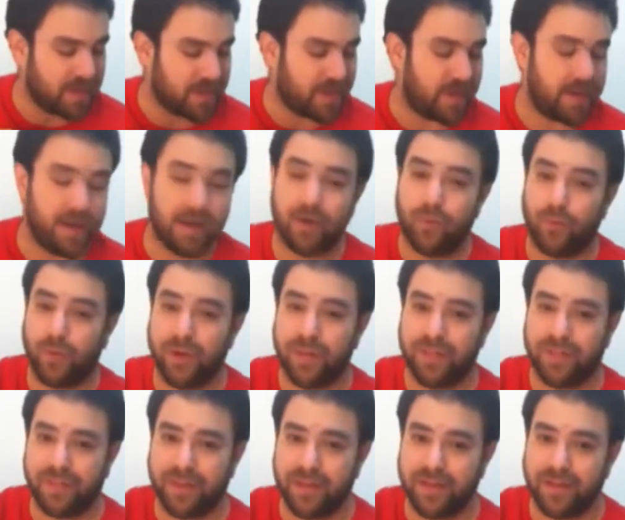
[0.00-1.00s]
One
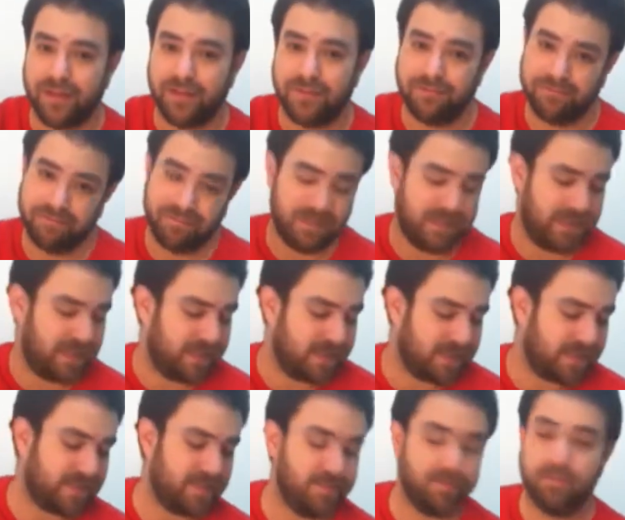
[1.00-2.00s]
thing
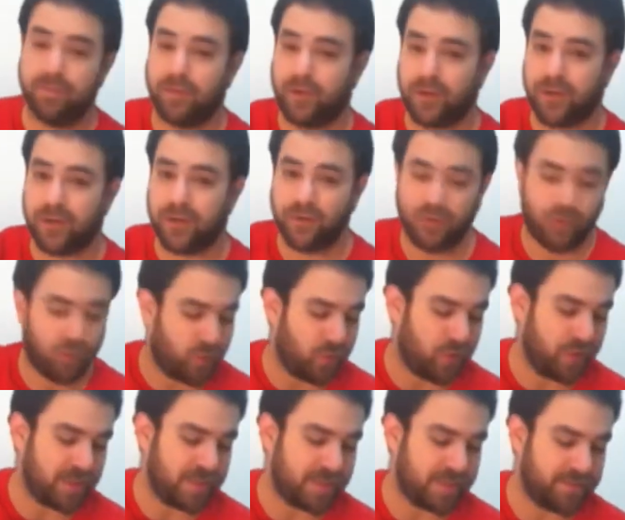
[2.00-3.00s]
is barred
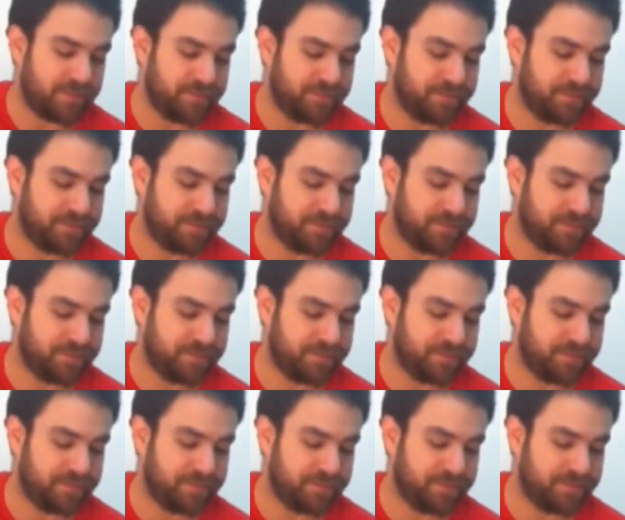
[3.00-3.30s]
chords.